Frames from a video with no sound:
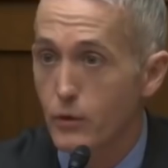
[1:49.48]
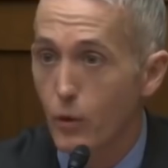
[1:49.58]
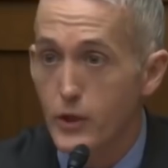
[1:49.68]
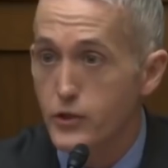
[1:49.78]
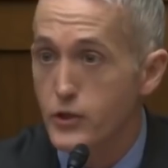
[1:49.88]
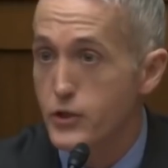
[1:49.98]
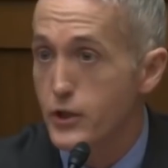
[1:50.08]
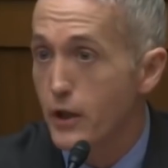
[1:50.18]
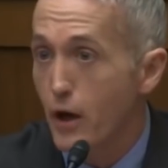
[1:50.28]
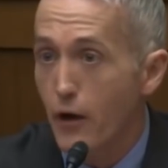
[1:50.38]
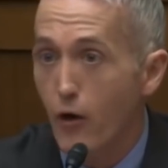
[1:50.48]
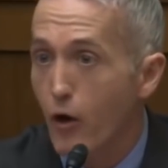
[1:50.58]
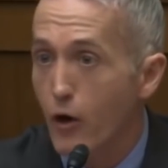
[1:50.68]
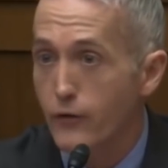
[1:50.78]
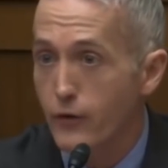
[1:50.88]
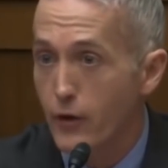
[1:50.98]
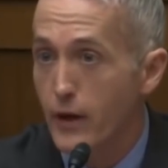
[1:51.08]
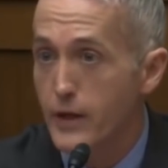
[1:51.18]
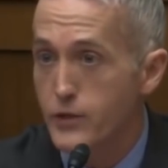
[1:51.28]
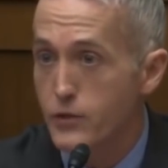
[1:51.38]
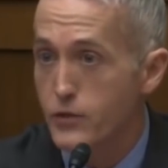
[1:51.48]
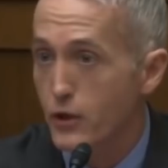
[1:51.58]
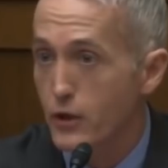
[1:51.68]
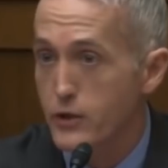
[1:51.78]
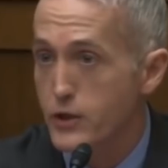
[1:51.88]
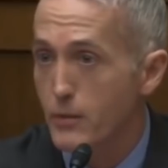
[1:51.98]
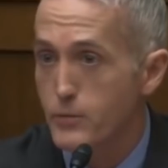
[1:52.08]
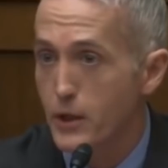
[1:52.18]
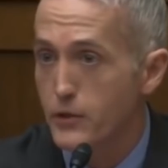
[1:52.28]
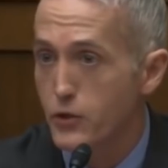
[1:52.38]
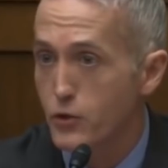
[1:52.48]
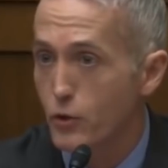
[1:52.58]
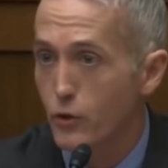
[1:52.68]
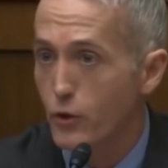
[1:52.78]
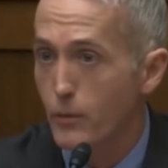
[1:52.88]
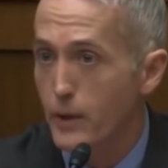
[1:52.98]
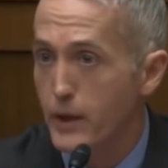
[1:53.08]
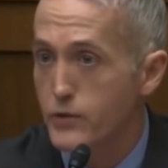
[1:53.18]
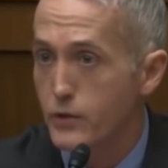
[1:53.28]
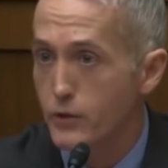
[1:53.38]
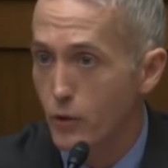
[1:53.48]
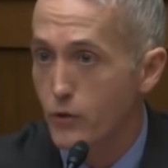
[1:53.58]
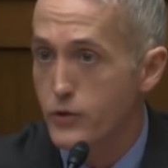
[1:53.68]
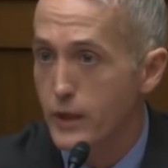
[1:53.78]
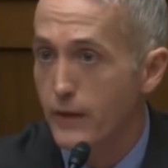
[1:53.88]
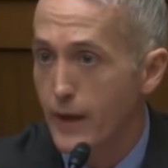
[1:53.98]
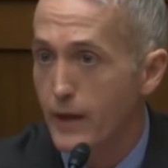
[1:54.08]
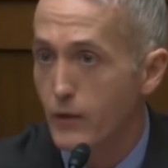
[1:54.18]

questions, and not all of your answers are going to subject you to incrimination. You understand that,